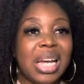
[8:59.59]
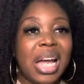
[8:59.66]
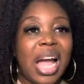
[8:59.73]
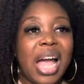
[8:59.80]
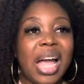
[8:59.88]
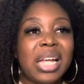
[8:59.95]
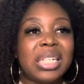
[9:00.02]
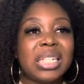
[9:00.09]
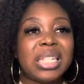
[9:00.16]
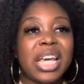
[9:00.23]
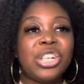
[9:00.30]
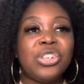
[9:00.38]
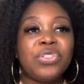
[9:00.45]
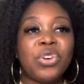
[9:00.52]
And
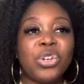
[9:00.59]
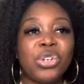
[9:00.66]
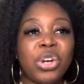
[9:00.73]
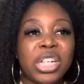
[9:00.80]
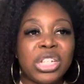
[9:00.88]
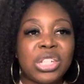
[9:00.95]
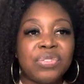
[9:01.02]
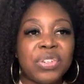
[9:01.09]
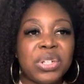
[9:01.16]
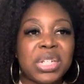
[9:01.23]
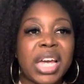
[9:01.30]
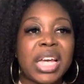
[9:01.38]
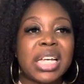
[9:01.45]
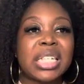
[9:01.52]
then you've got your interview
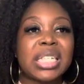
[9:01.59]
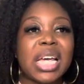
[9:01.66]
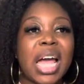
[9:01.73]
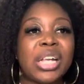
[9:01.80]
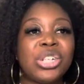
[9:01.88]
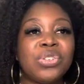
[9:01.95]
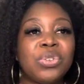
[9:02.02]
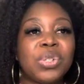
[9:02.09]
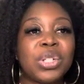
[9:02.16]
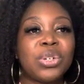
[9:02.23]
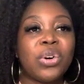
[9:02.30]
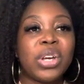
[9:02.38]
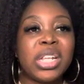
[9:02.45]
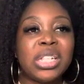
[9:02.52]
dates and you've also
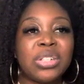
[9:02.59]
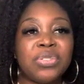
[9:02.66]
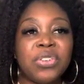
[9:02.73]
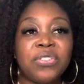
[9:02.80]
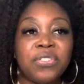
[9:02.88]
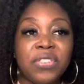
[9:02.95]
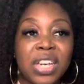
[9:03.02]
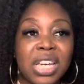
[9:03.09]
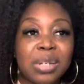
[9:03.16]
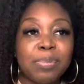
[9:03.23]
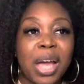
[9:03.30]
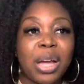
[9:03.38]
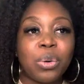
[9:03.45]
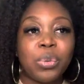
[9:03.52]
got interview
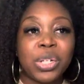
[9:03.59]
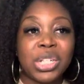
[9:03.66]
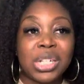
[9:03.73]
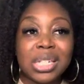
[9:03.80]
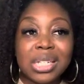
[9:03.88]
feedback, which is